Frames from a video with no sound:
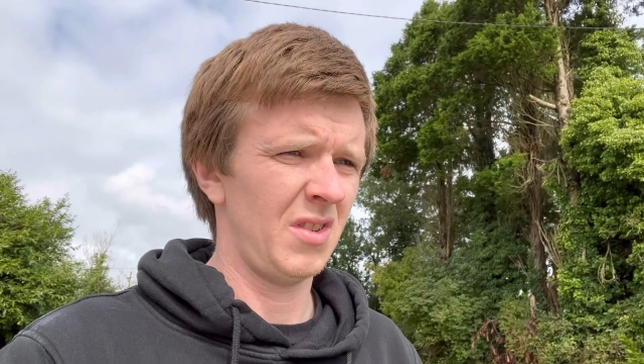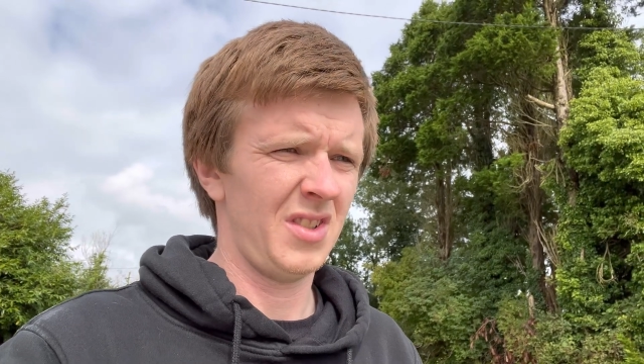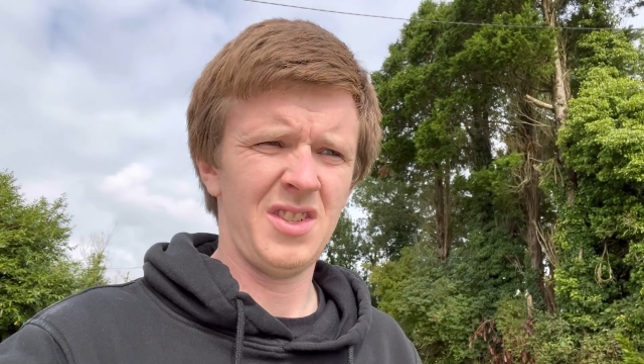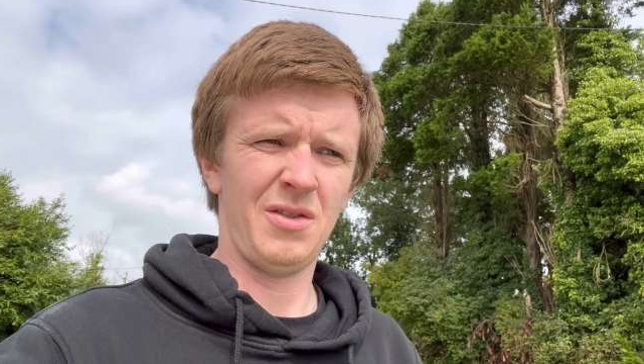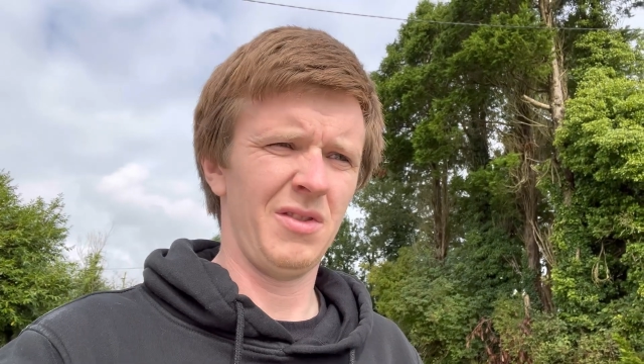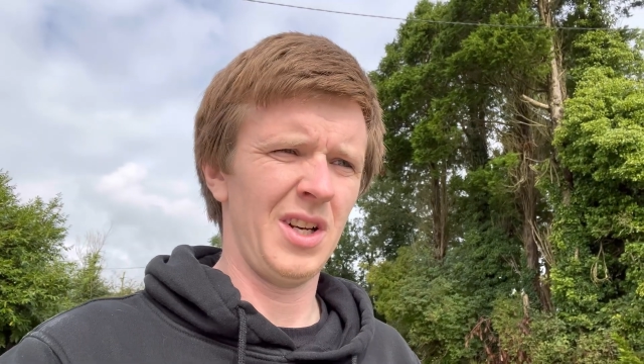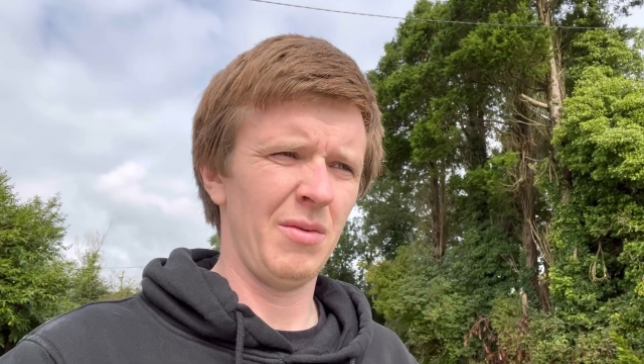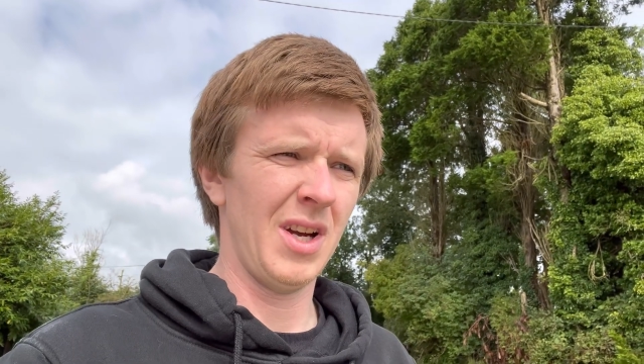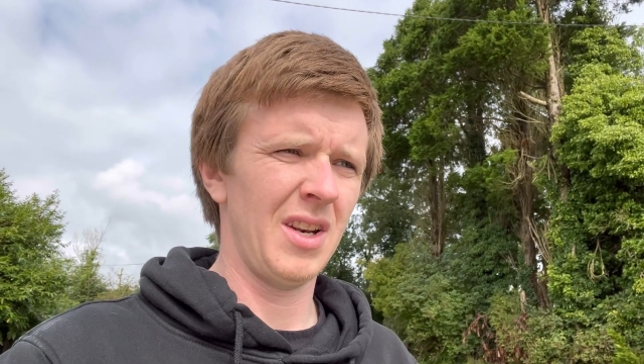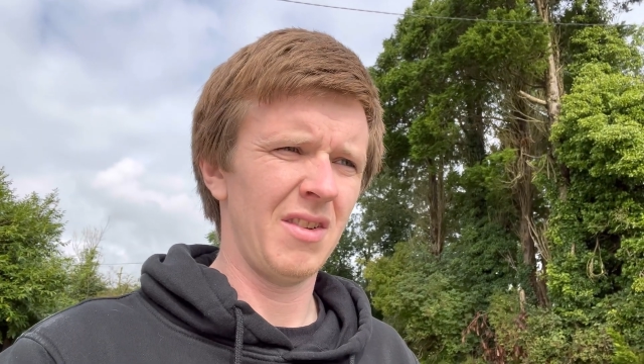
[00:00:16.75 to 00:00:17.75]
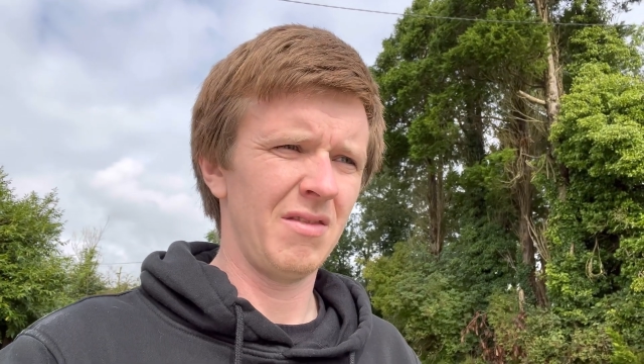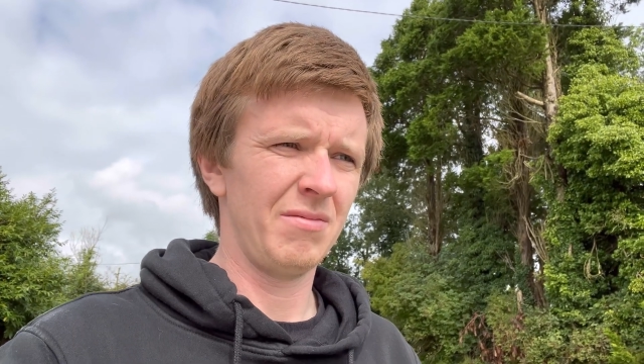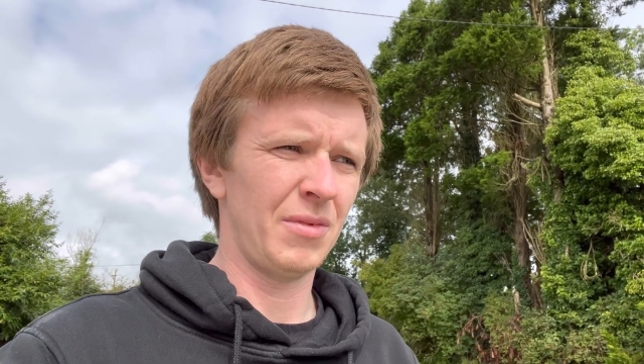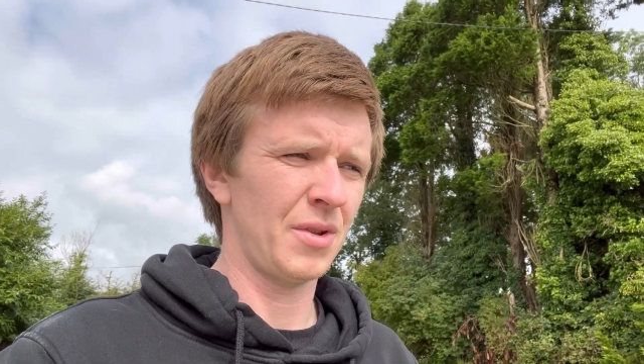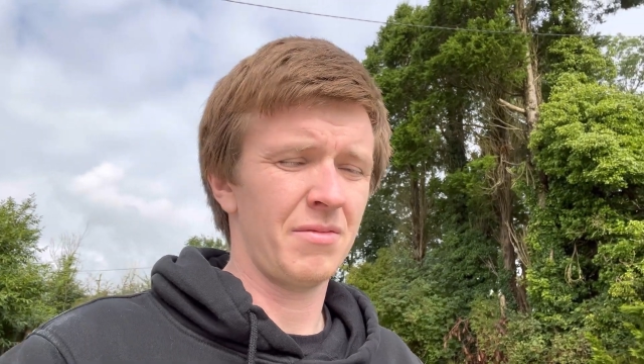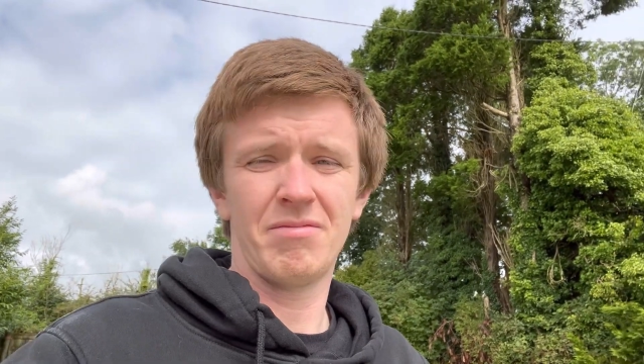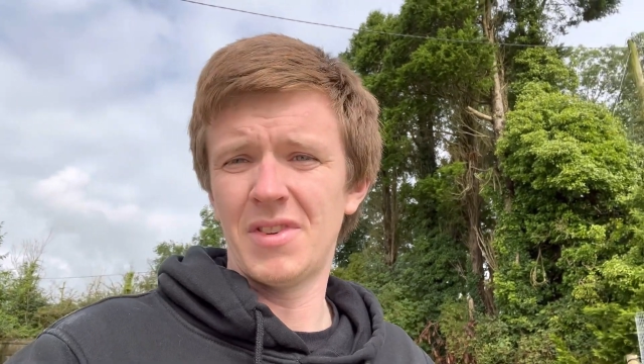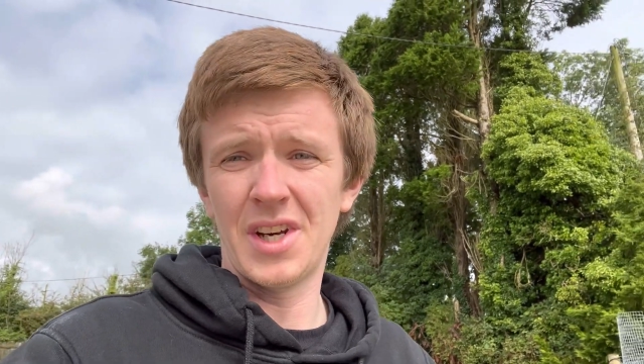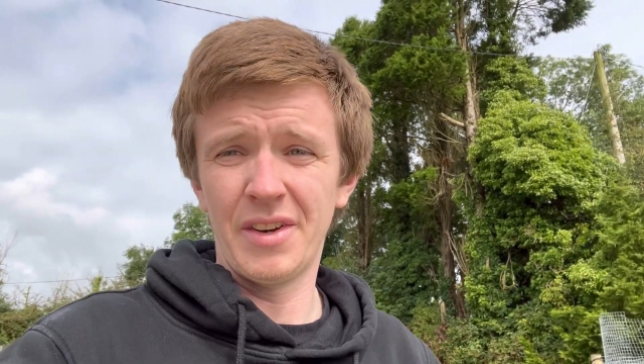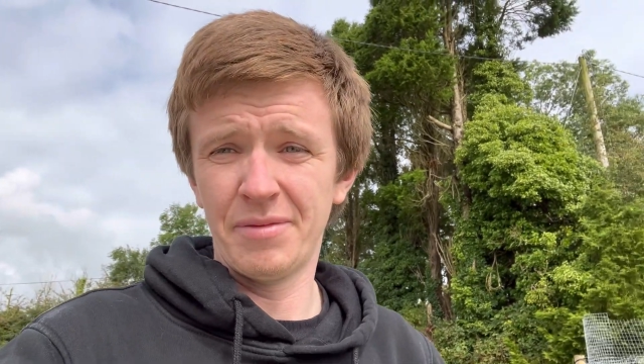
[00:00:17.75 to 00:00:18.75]
Didn't do really well, but
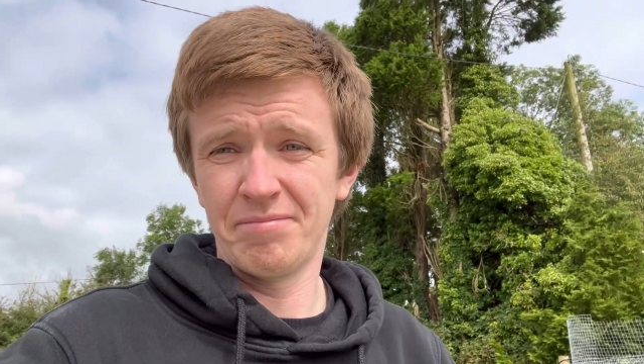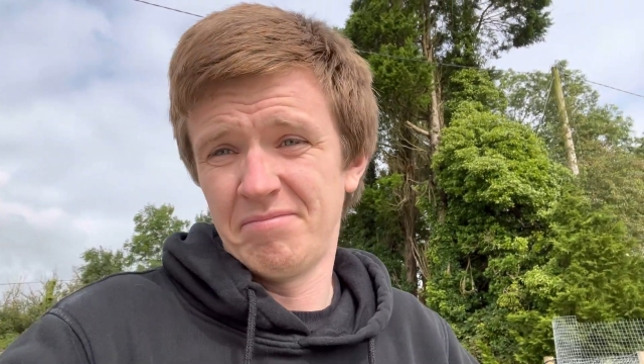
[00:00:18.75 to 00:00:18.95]
anyway,